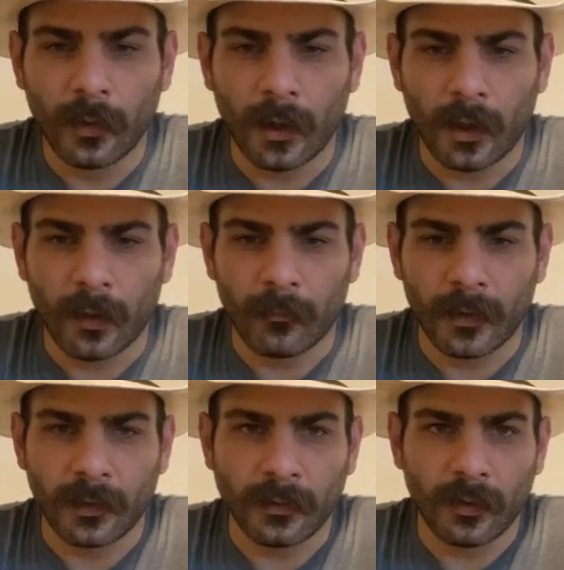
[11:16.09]

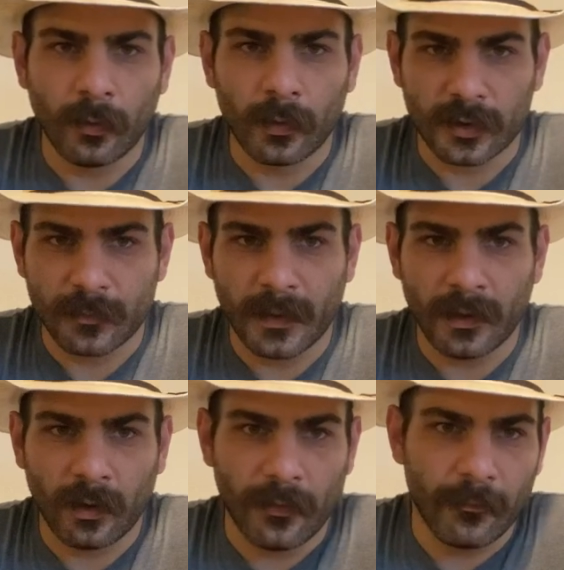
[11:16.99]
but you don't want to
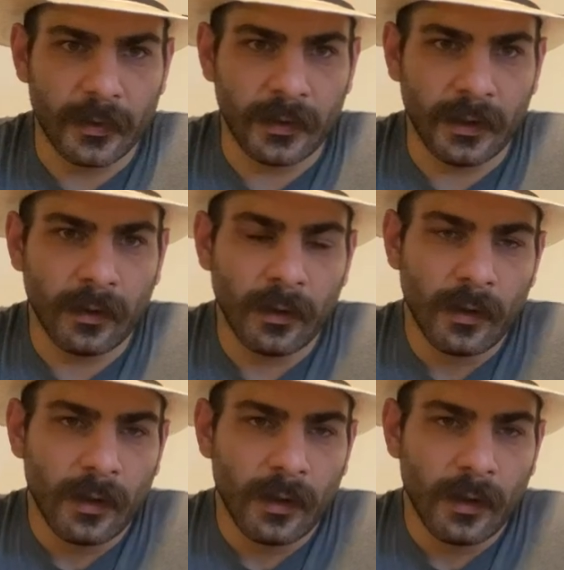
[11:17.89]
spend all the money,